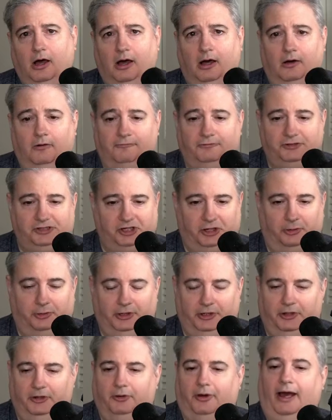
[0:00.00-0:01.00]
of
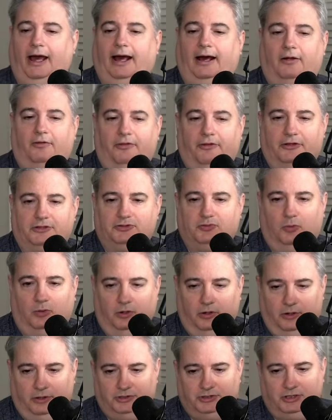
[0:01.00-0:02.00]
showing you how this
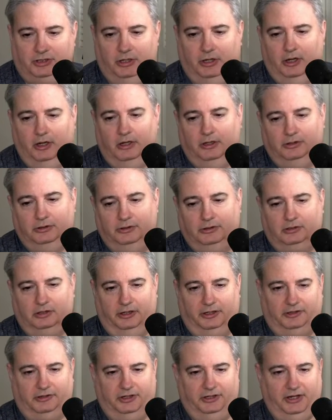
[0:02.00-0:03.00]
works. You
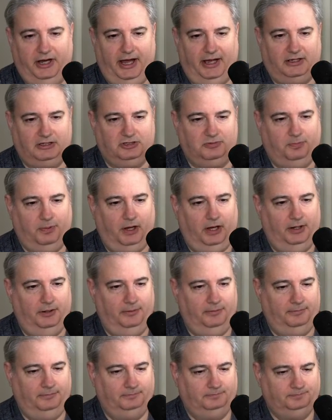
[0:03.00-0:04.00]
click the next
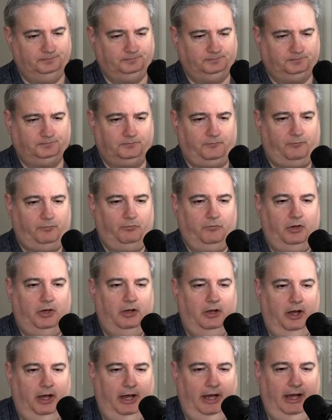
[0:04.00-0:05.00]
button
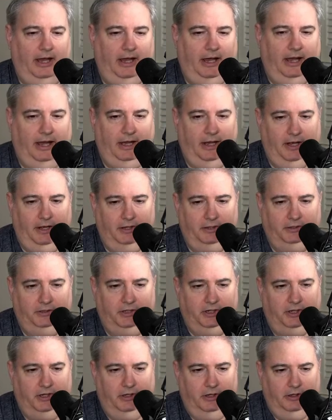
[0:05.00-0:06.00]
and
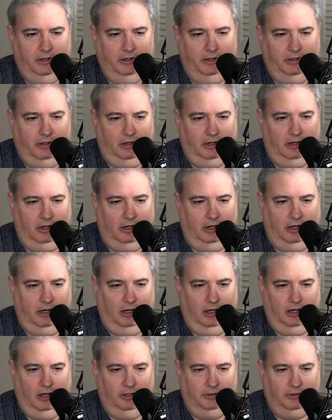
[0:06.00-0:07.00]

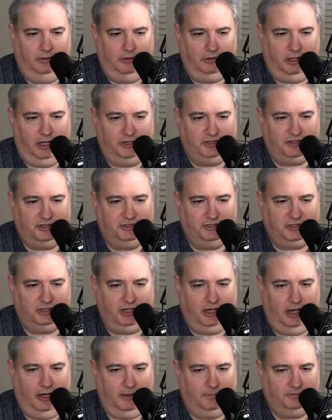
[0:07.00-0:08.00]
your licensing
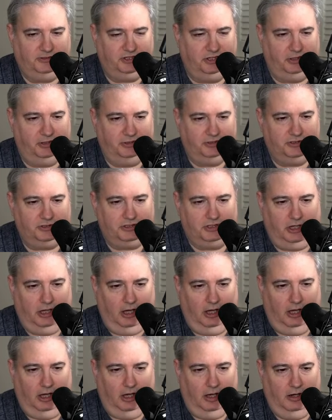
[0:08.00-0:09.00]
options.
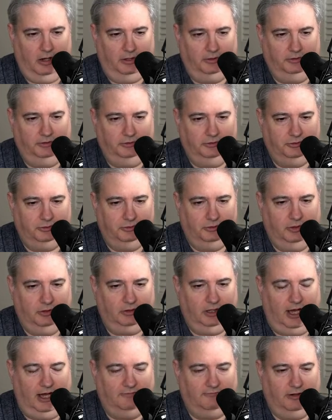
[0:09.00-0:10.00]
You can go
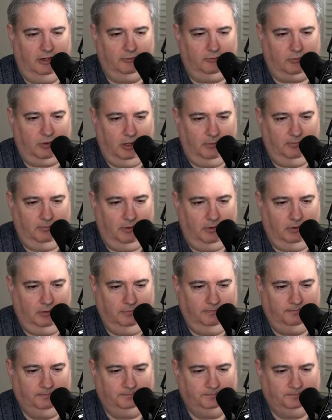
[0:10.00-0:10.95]
live on Rumble